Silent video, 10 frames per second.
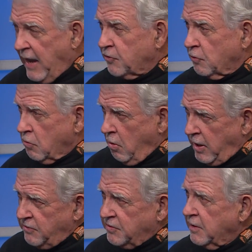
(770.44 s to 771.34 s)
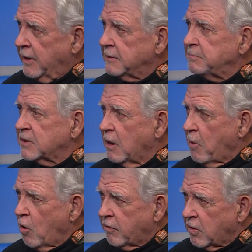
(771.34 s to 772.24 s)
asteroids uh, come
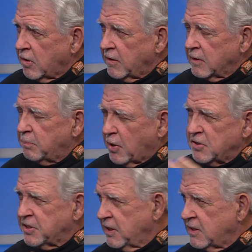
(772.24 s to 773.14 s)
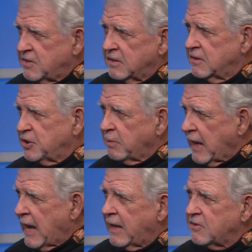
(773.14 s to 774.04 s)
over, the Perseids and
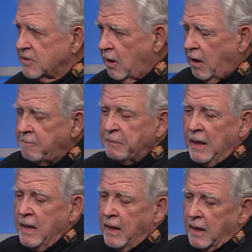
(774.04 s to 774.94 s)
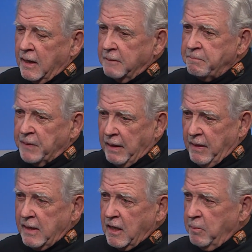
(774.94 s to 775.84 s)
Geminids and all, and
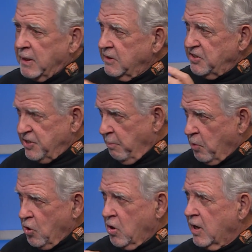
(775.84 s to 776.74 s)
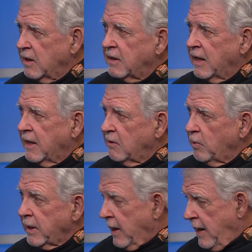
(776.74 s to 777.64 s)
they come in December, and, and,
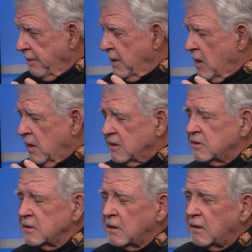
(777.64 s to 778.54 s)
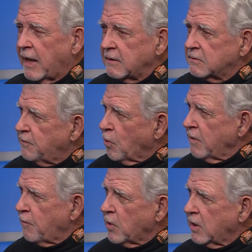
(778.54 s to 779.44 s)
we got out there and it's still like
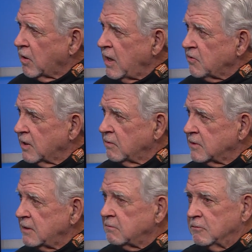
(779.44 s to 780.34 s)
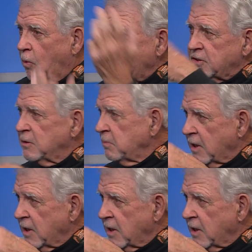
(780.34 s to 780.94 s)
44 degrees, and we watched them